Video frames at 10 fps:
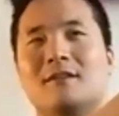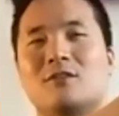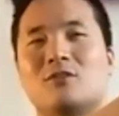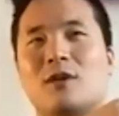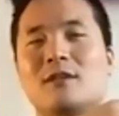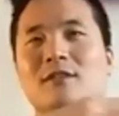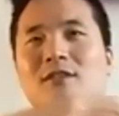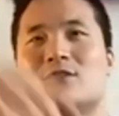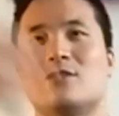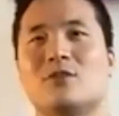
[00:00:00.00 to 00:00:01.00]

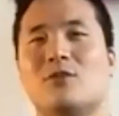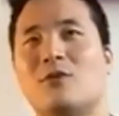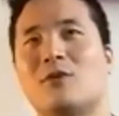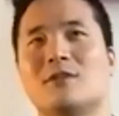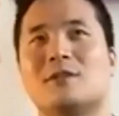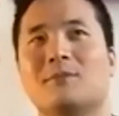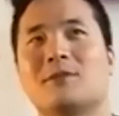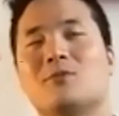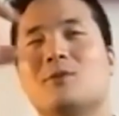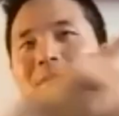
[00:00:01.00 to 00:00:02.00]
transition to the orange in
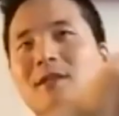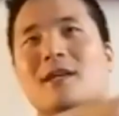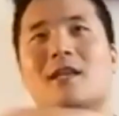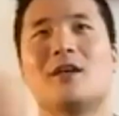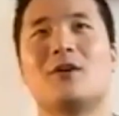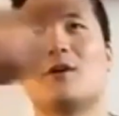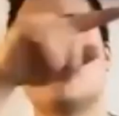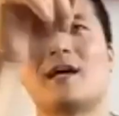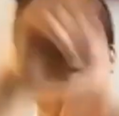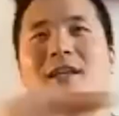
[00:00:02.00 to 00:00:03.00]
between with the yellow. And
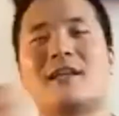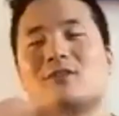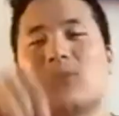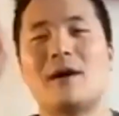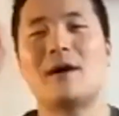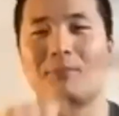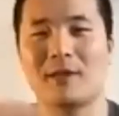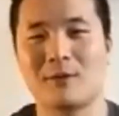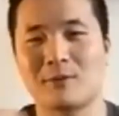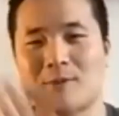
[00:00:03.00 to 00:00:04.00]
I that's why I'm
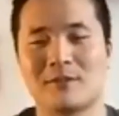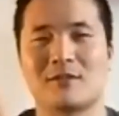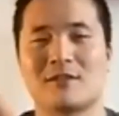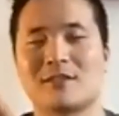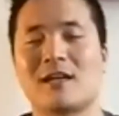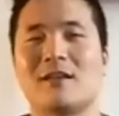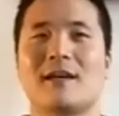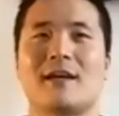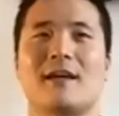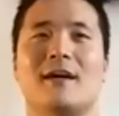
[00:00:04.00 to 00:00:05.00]
playing with, basically. It's kind of
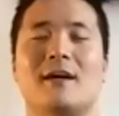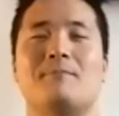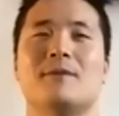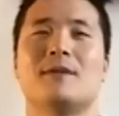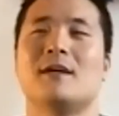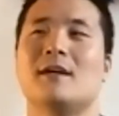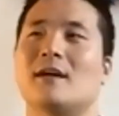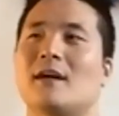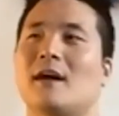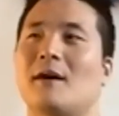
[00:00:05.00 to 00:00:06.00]
like
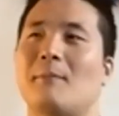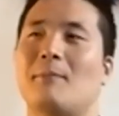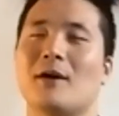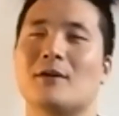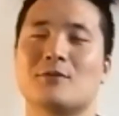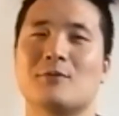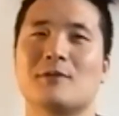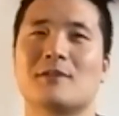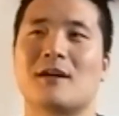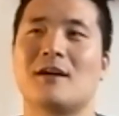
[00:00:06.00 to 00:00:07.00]
a puzzle with
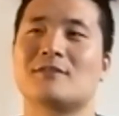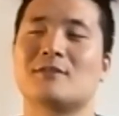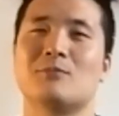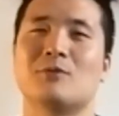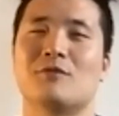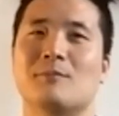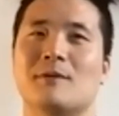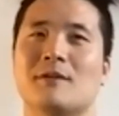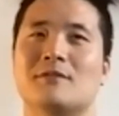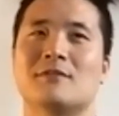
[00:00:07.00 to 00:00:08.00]
constant moving
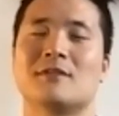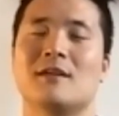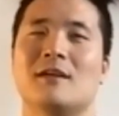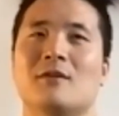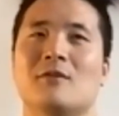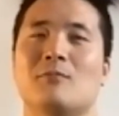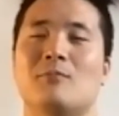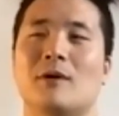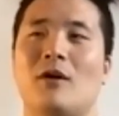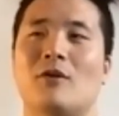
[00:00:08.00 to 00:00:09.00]
pieces,
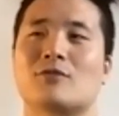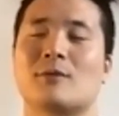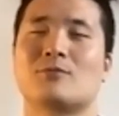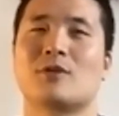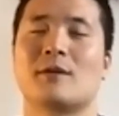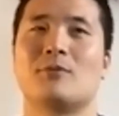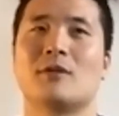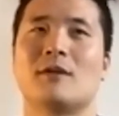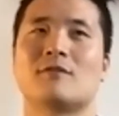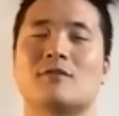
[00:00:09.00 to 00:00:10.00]
but also I'm trying to
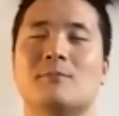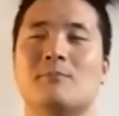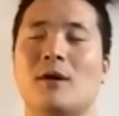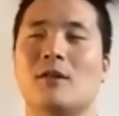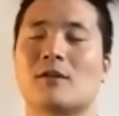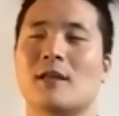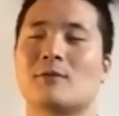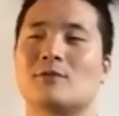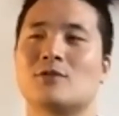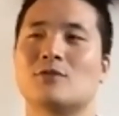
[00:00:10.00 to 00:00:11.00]
pull off the symbolic
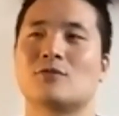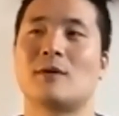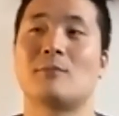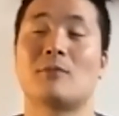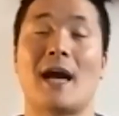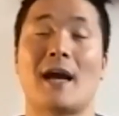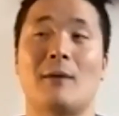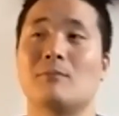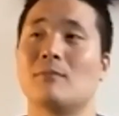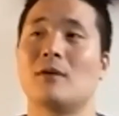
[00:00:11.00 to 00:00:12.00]
language too. So
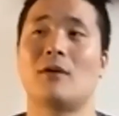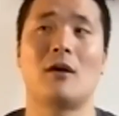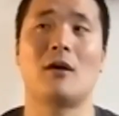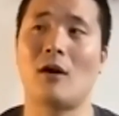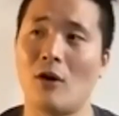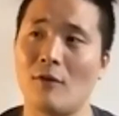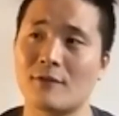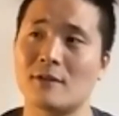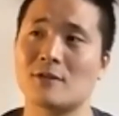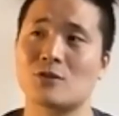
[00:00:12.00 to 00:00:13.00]
I'm
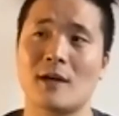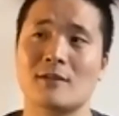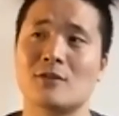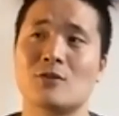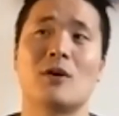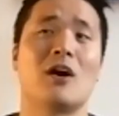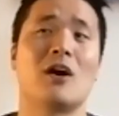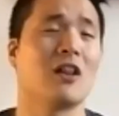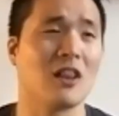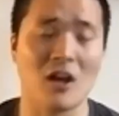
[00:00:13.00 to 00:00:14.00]
often trying to do a
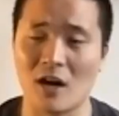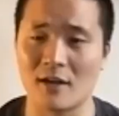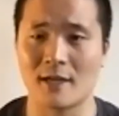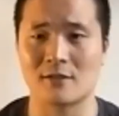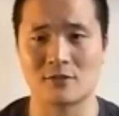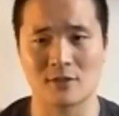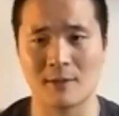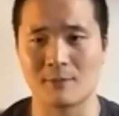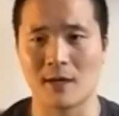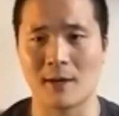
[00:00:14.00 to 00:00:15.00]
lot at the
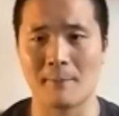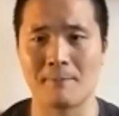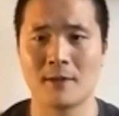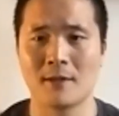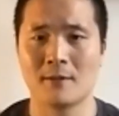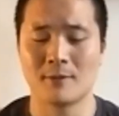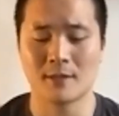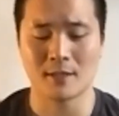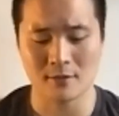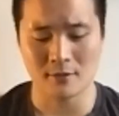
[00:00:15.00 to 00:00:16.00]
same time,
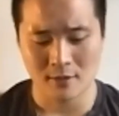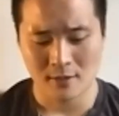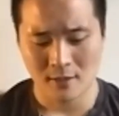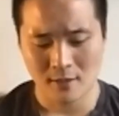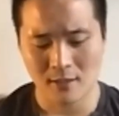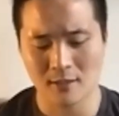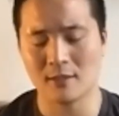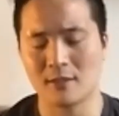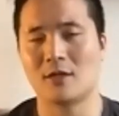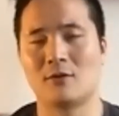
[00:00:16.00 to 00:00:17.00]
because,
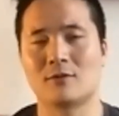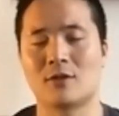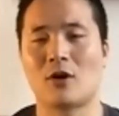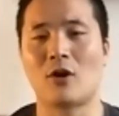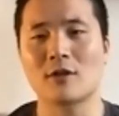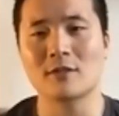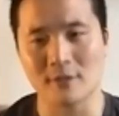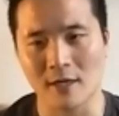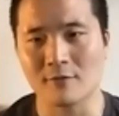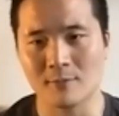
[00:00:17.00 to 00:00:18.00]
you know, the artist
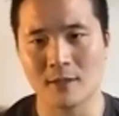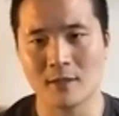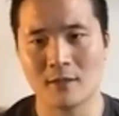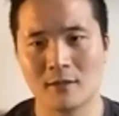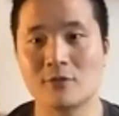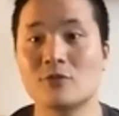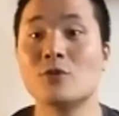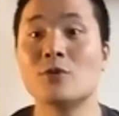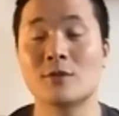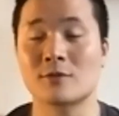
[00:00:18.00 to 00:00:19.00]
side of me, the
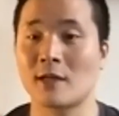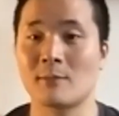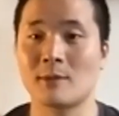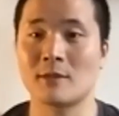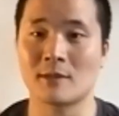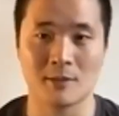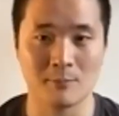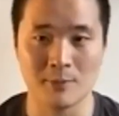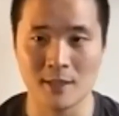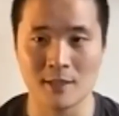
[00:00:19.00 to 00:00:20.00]
studio side of me, is I'm
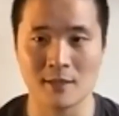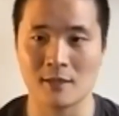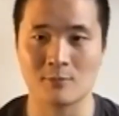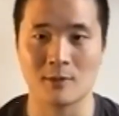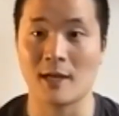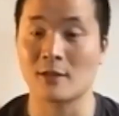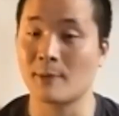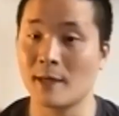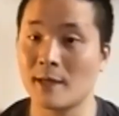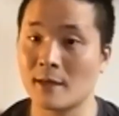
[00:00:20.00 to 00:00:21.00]
competing against my last
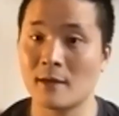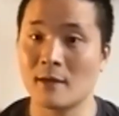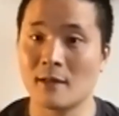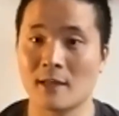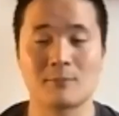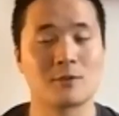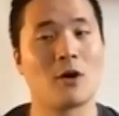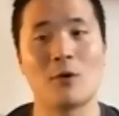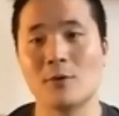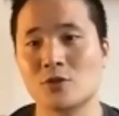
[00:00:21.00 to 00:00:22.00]
painting. And I'm
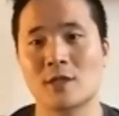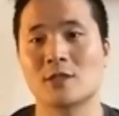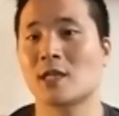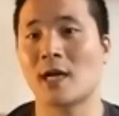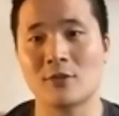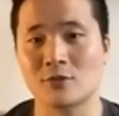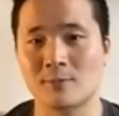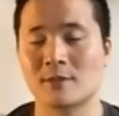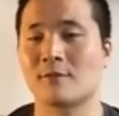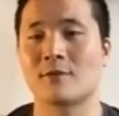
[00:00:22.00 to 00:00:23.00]
always trying to challenge
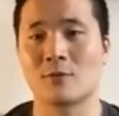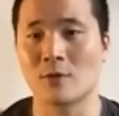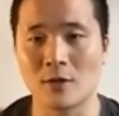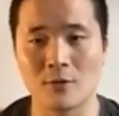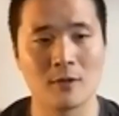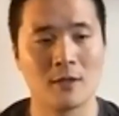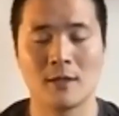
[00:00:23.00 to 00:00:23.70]
myself and grow.